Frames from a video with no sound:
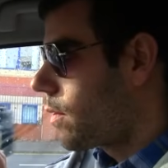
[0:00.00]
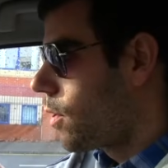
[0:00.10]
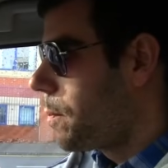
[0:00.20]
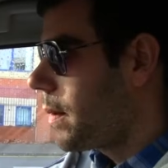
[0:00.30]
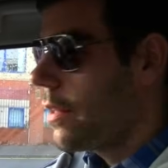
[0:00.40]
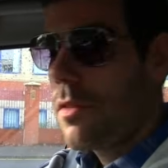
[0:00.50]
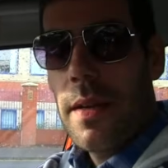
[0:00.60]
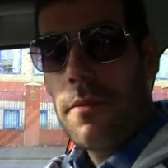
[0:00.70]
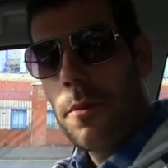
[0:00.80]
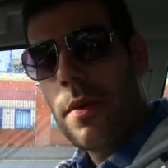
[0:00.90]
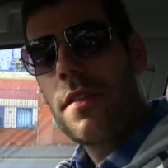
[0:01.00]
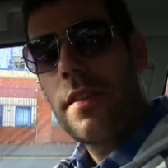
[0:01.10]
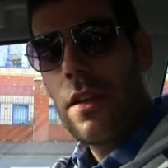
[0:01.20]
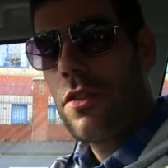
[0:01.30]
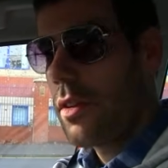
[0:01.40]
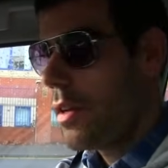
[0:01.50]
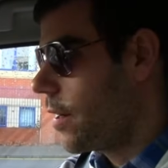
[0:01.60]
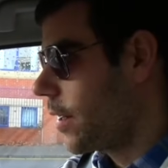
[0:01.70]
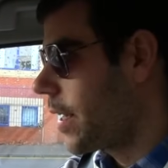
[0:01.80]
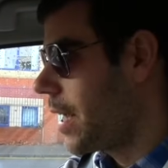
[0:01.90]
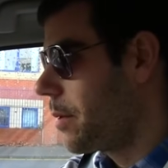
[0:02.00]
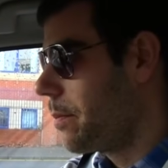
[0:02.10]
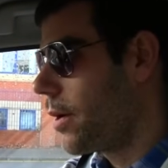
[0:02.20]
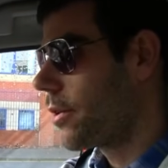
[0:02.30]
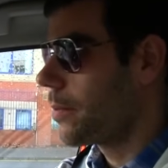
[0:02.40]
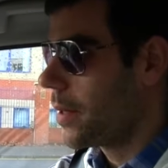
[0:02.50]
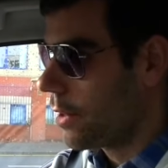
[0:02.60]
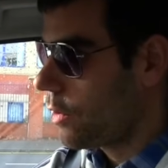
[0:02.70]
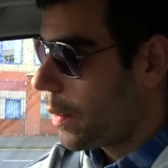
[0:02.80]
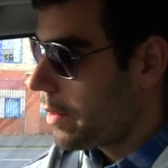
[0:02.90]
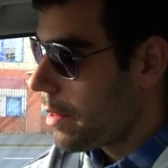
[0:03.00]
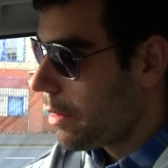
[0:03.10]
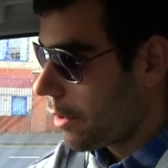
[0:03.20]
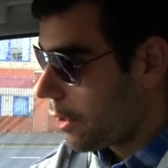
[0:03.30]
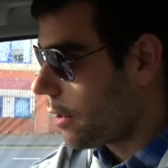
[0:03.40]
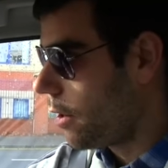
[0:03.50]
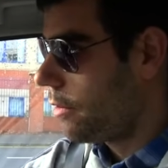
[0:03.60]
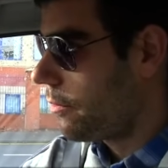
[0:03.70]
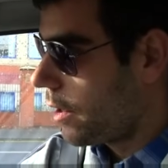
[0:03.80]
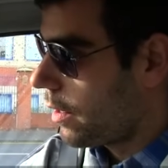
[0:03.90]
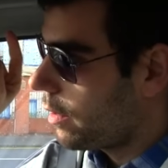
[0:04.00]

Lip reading: two policemen from this station here came and bothered me on the 23rd of